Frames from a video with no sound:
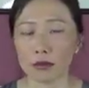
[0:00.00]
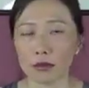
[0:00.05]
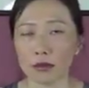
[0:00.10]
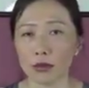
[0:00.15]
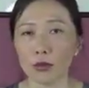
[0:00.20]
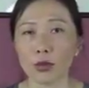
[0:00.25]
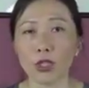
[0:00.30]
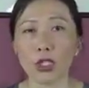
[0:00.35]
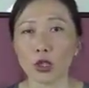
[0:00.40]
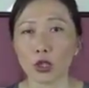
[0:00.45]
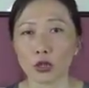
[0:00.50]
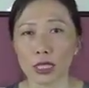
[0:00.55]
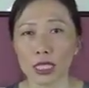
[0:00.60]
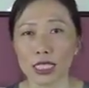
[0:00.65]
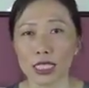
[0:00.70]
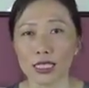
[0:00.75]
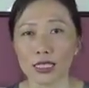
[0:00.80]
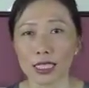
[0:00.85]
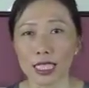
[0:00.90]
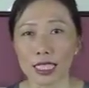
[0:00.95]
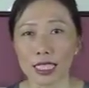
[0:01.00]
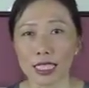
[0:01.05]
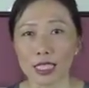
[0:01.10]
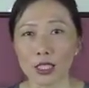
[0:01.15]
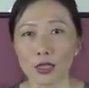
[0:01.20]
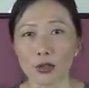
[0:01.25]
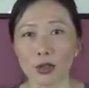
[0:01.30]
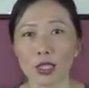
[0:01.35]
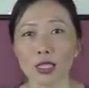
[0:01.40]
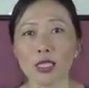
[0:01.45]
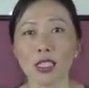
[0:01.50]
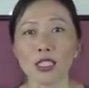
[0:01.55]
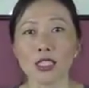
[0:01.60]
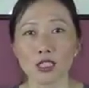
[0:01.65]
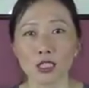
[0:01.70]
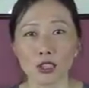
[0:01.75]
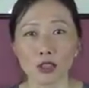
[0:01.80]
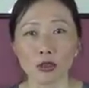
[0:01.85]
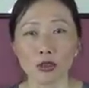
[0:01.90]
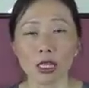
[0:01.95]
you don't need to get into it.
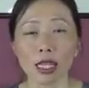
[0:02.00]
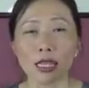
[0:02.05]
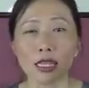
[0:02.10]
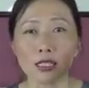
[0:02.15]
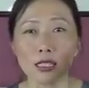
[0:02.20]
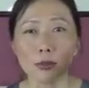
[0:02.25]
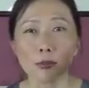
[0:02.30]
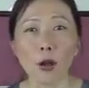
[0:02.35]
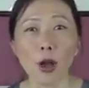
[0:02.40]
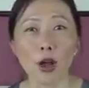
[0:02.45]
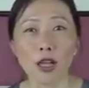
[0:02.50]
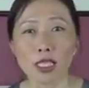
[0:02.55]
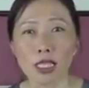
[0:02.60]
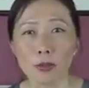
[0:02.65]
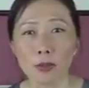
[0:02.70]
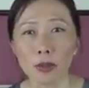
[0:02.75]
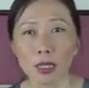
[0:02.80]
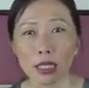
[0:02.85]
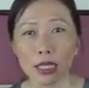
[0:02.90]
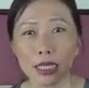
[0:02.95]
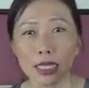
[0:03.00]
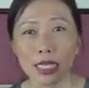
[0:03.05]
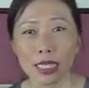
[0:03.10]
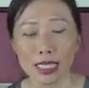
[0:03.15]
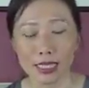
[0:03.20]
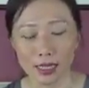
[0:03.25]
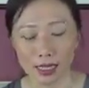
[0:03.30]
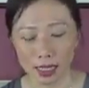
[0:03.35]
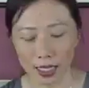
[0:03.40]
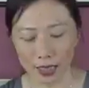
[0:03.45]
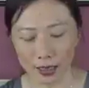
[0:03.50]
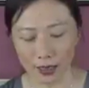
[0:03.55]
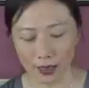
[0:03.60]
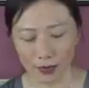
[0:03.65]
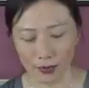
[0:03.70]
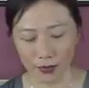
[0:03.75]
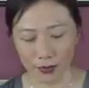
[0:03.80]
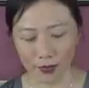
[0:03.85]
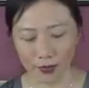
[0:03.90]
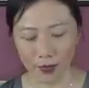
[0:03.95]
Just know that the possibility is there.
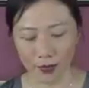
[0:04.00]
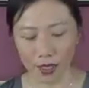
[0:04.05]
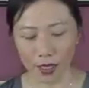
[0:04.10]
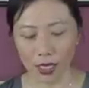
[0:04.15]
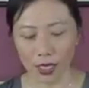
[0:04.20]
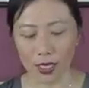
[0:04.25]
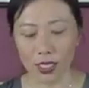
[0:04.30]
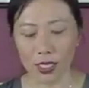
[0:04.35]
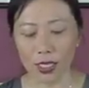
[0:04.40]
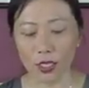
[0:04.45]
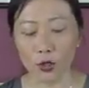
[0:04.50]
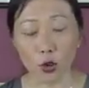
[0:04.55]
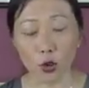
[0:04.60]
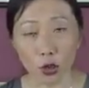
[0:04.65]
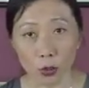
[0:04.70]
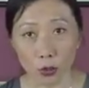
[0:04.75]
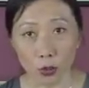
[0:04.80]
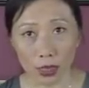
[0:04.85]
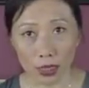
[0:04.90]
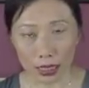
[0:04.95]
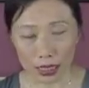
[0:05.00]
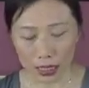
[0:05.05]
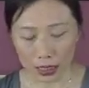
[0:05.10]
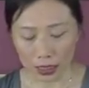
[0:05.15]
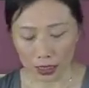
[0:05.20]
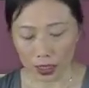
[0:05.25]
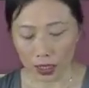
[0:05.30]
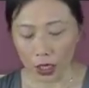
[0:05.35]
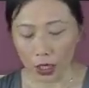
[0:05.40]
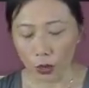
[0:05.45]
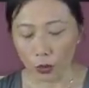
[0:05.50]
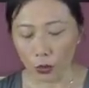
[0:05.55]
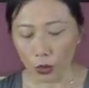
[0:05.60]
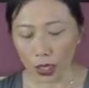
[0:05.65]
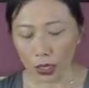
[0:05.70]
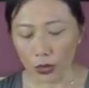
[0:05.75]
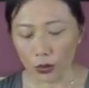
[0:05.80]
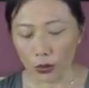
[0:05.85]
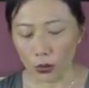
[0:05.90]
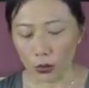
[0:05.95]
Normally,
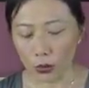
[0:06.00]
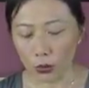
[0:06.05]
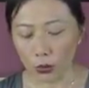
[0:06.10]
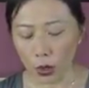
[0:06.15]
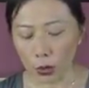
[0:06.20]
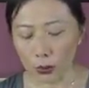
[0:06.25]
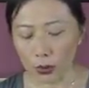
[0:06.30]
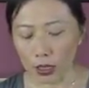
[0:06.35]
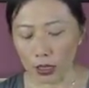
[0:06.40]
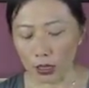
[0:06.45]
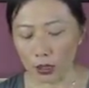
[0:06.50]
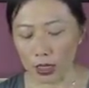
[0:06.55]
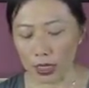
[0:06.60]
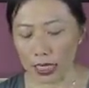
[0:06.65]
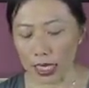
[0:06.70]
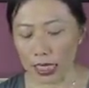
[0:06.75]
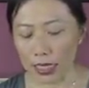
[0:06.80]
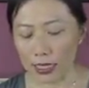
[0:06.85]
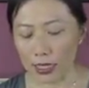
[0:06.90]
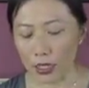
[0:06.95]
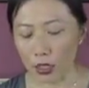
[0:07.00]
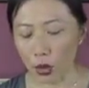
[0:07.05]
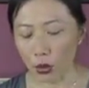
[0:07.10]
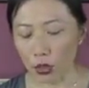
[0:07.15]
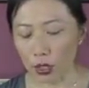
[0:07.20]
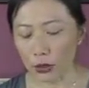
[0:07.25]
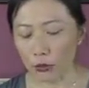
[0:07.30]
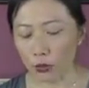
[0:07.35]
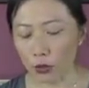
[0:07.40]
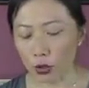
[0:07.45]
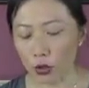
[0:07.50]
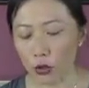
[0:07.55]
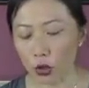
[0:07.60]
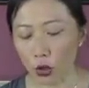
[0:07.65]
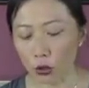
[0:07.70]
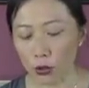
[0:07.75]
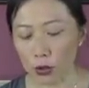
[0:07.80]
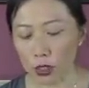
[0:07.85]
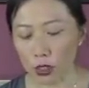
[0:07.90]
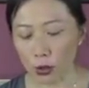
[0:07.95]
when women are tested only for
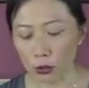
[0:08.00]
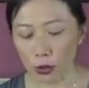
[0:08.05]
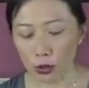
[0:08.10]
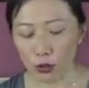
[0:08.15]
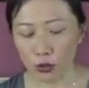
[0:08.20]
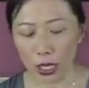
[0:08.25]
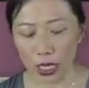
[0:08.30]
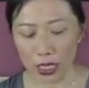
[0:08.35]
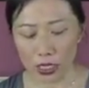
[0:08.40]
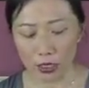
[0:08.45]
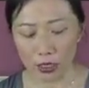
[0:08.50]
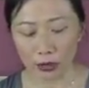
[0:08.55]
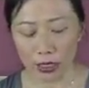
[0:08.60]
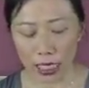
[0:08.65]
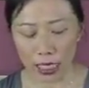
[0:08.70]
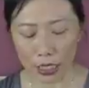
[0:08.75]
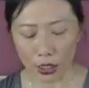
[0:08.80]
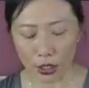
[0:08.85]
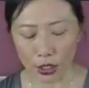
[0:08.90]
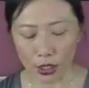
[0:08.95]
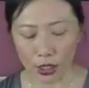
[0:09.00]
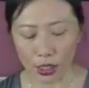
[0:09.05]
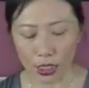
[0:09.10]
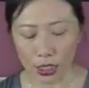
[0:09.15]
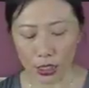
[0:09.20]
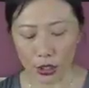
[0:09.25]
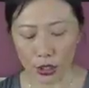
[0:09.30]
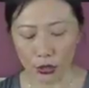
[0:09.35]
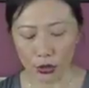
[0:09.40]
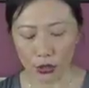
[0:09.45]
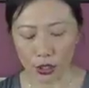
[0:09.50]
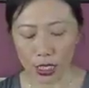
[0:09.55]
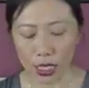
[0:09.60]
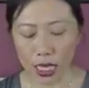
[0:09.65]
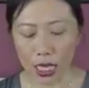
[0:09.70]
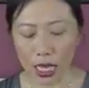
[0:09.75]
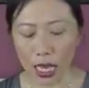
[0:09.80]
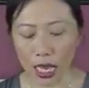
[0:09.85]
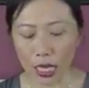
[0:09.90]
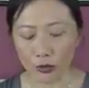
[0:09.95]
chromosomal translocation issues
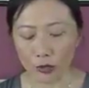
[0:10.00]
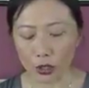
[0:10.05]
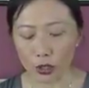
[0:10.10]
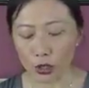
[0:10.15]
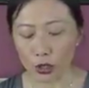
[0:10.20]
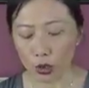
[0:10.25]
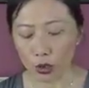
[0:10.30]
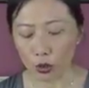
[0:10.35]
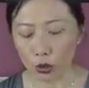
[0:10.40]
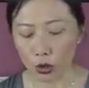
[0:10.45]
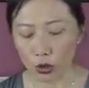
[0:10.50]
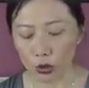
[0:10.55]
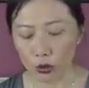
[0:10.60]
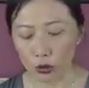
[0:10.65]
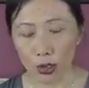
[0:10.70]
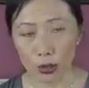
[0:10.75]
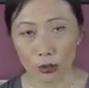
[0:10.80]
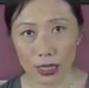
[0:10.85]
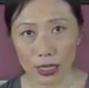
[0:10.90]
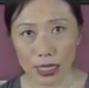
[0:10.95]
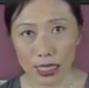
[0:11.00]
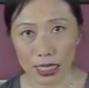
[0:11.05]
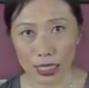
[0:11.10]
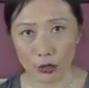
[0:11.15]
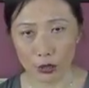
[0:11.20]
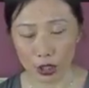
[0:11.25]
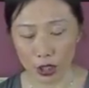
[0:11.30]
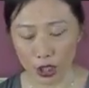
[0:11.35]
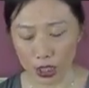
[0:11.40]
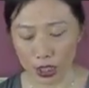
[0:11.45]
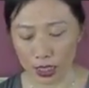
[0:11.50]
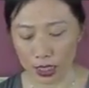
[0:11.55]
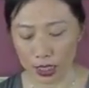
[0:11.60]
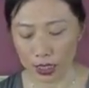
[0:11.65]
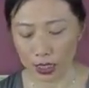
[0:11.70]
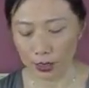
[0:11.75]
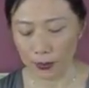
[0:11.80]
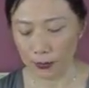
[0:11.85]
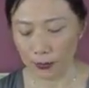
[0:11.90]
after 2 or 3 miscarriages.